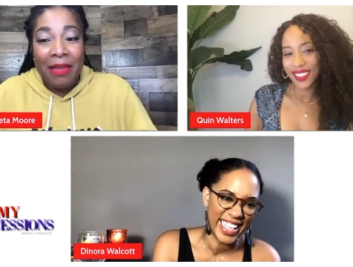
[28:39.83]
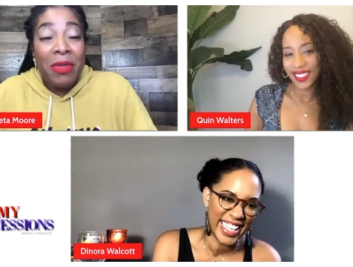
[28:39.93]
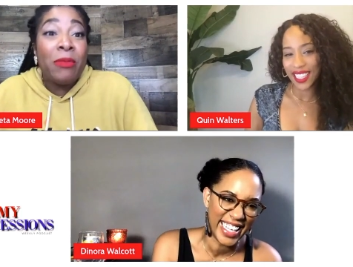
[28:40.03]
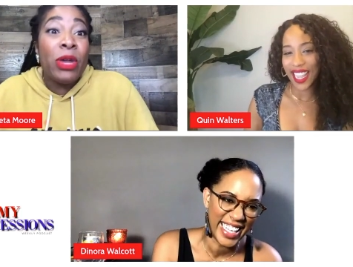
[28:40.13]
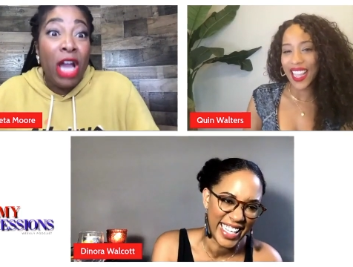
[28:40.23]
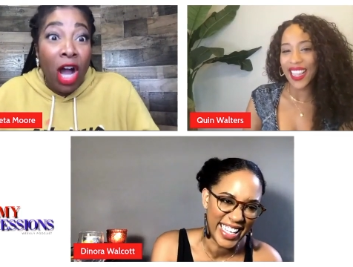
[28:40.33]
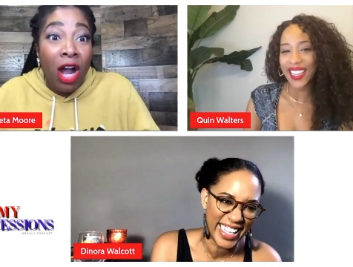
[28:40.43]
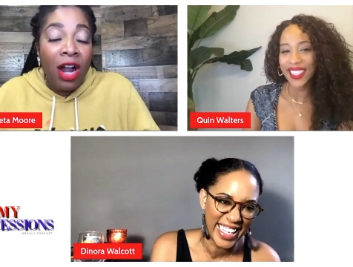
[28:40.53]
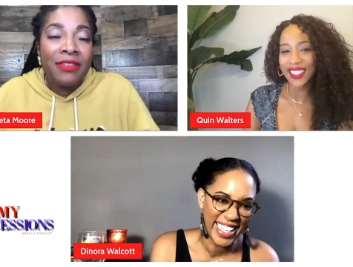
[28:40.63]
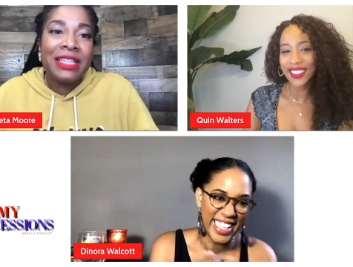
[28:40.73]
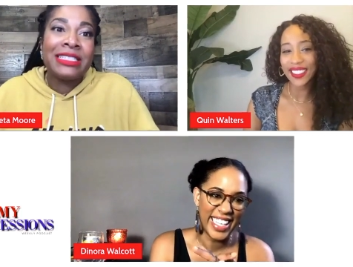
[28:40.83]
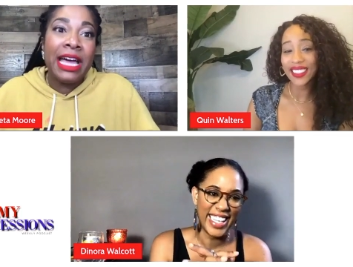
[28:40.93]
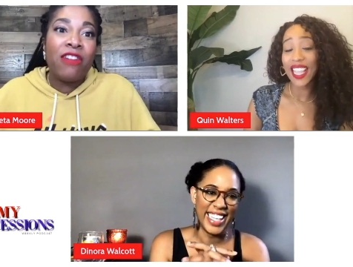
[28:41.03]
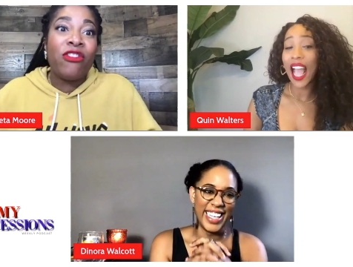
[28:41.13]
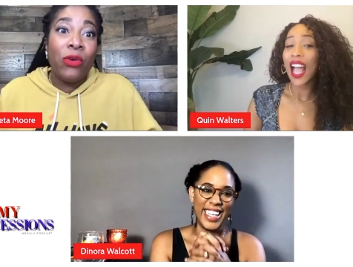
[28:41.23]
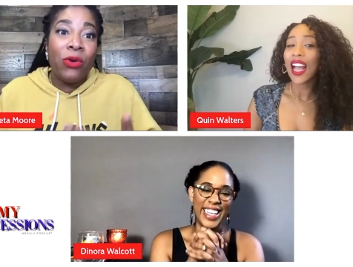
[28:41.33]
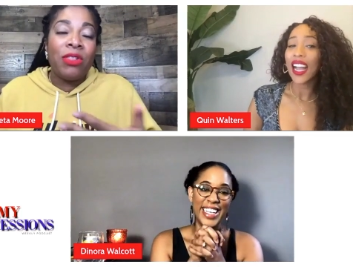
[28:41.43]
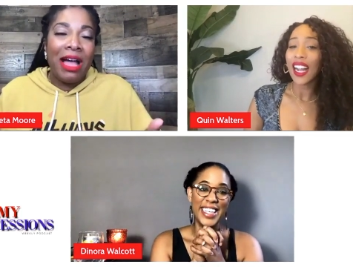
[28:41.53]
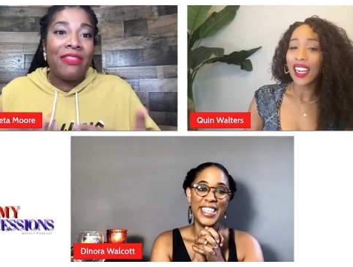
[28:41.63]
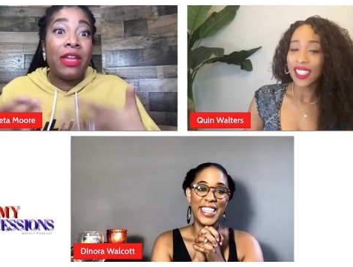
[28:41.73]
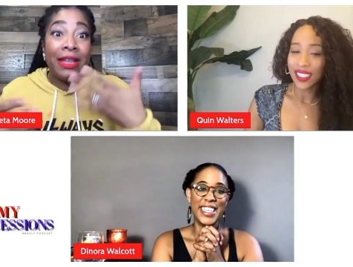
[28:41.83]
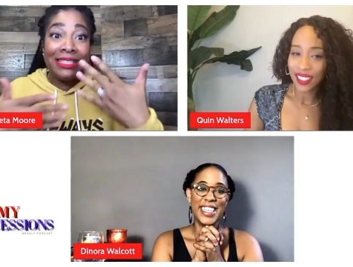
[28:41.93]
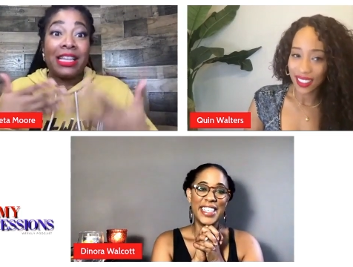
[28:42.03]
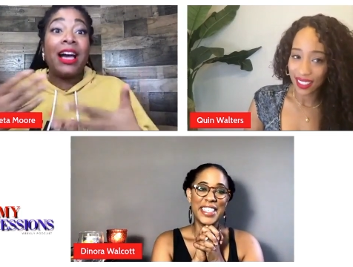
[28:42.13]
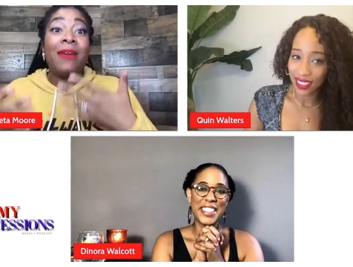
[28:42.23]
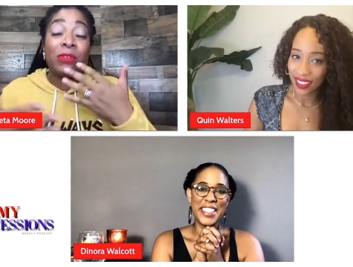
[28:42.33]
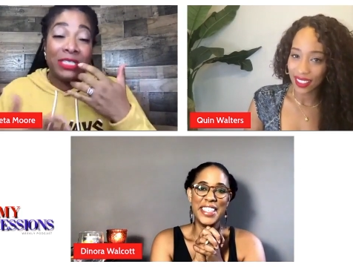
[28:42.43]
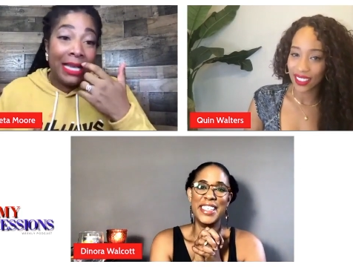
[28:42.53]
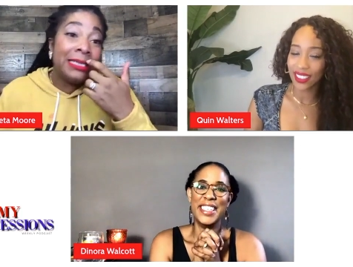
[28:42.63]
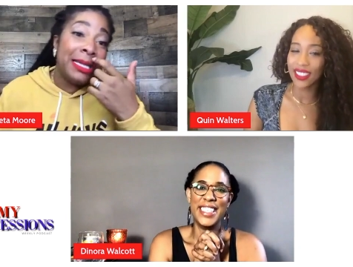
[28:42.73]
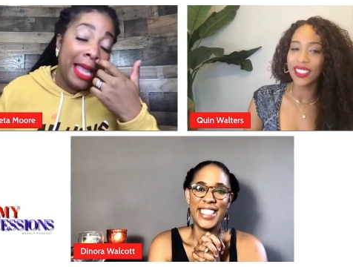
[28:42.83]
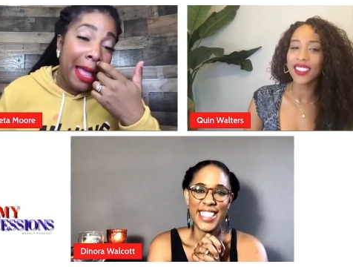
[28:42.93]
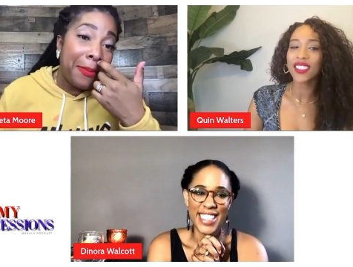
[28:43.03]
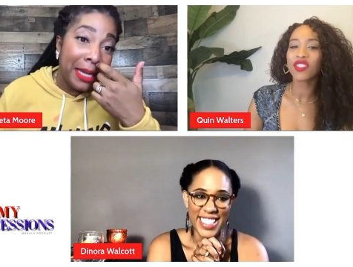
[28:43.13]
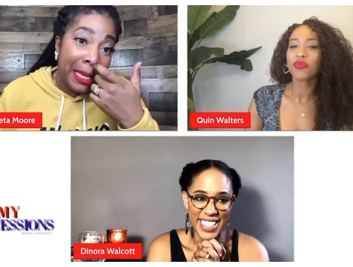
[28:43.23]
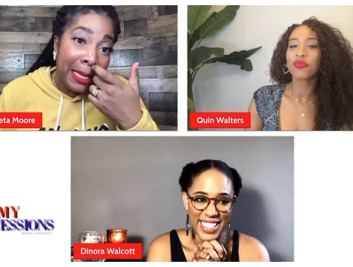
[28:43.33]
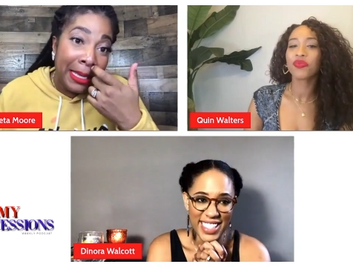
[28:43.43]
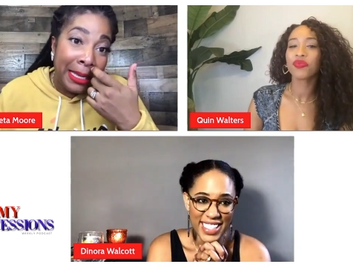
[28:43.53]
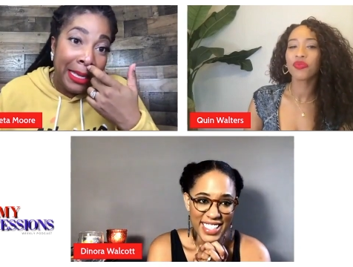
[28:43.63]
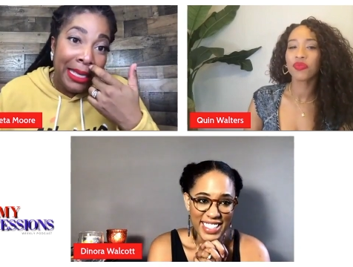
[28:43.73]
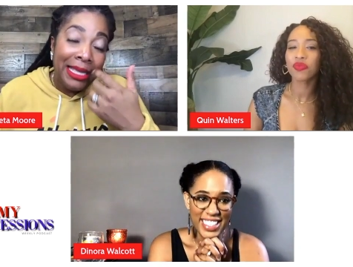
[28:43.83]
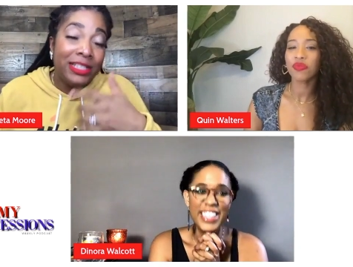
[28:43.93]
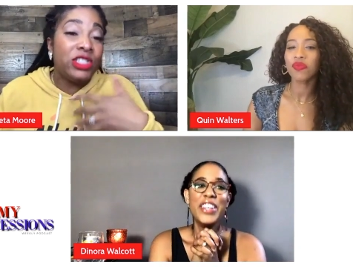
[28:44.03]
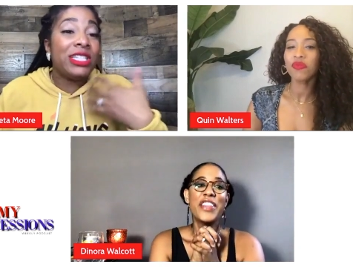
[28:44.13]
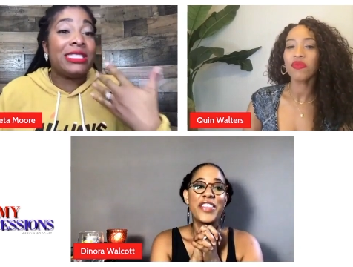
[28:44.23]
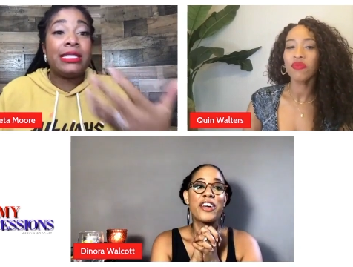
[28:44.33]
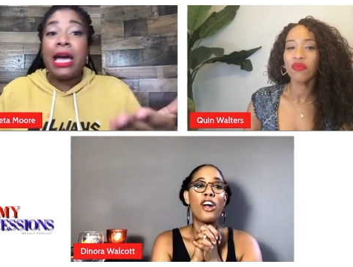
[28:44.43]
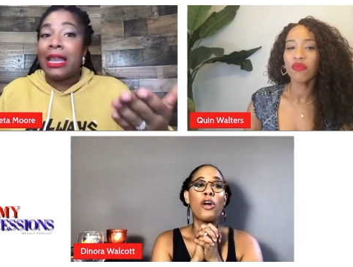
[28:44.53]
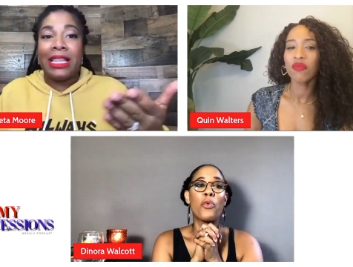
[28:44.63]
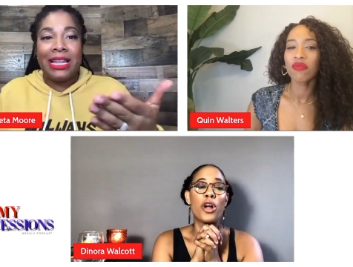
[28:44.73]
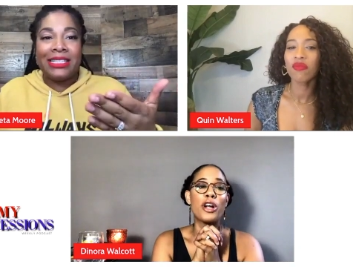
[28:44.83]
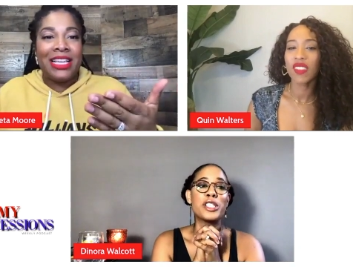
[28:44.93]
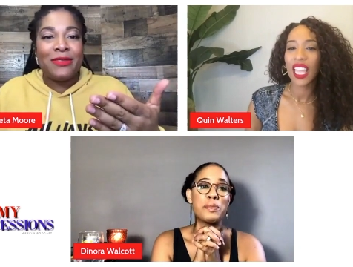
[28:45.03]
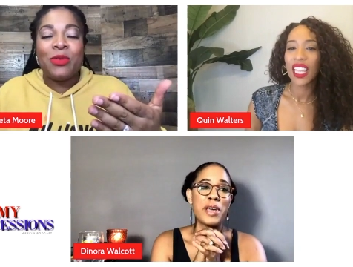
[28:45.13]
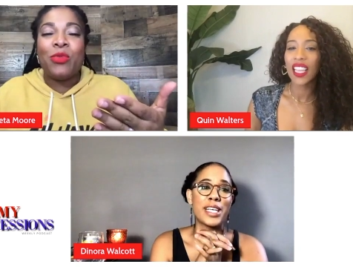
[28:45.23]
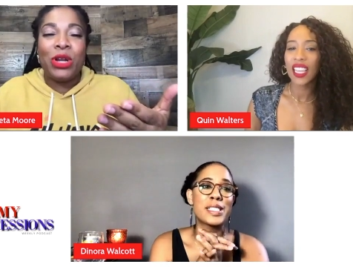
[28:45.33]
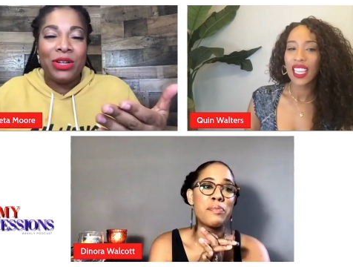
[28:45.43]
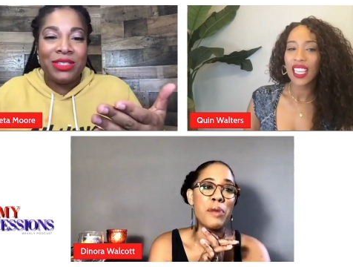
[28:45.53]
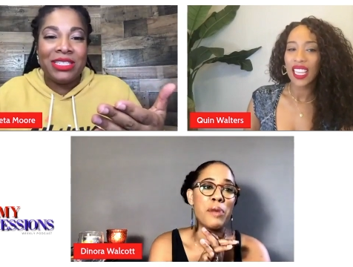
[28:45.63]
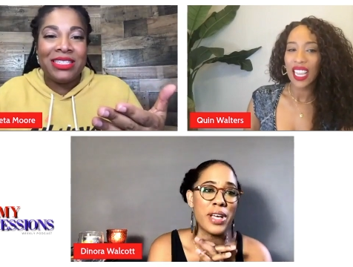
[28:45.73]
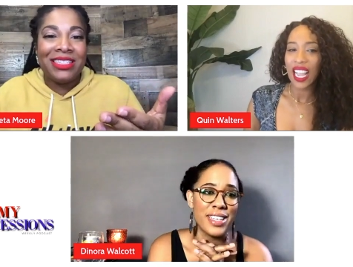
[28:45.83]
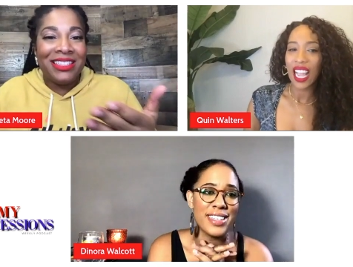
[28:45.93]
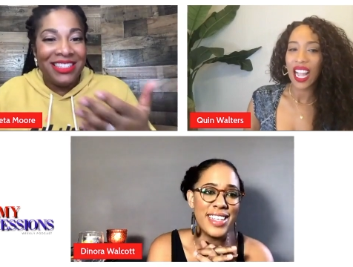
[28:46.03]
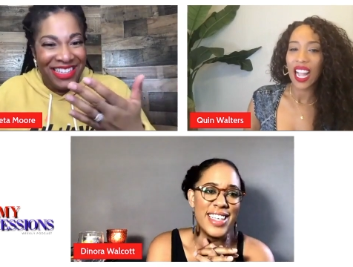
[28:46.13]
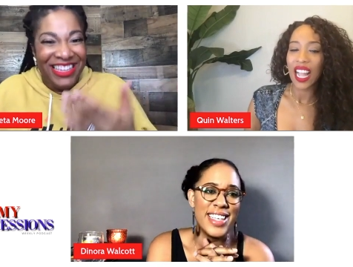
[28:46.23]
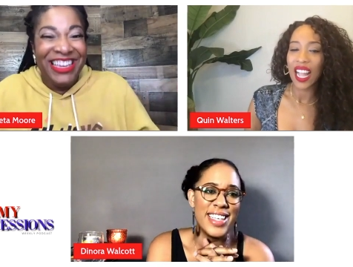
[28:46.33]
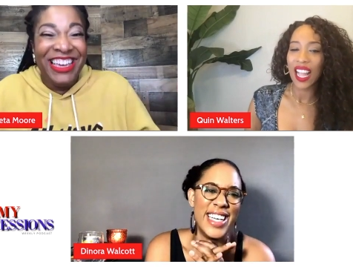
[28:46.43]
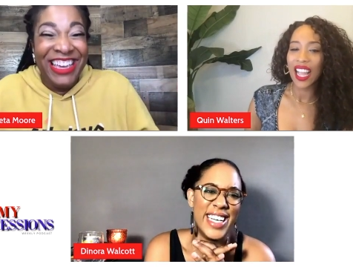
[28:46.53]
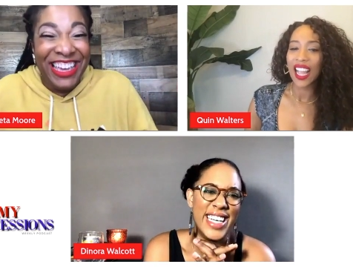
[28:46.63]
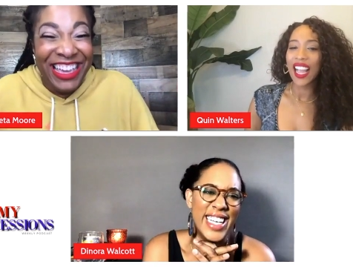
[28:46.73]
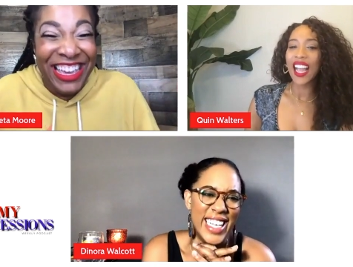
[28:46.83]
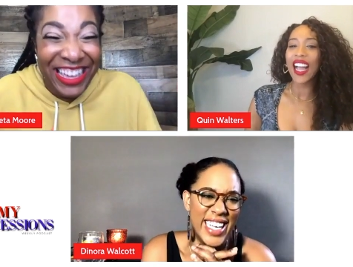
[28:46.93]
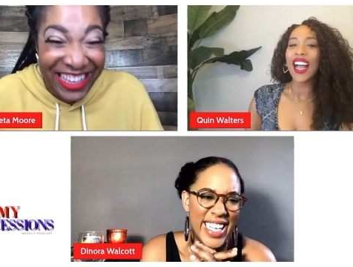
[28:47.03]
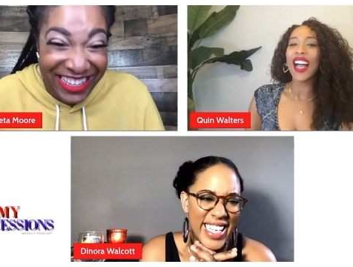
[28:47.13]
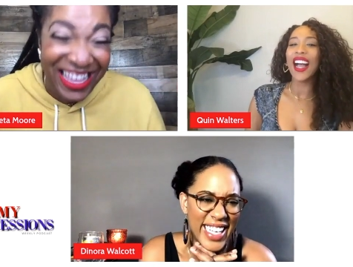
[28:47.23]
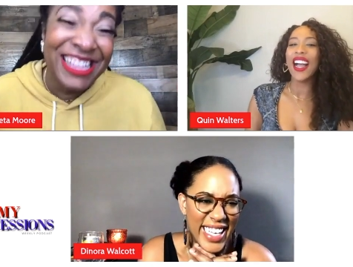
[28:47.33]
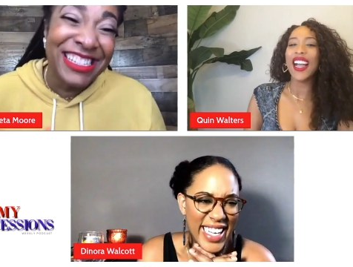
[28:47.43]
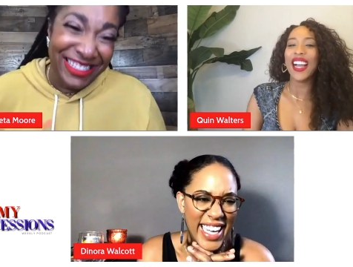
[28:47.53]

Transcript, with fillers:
Speaker 1: and we are just not a full lie. There is a conversation happening. It's just there not a lot of conversation. spoken. yes.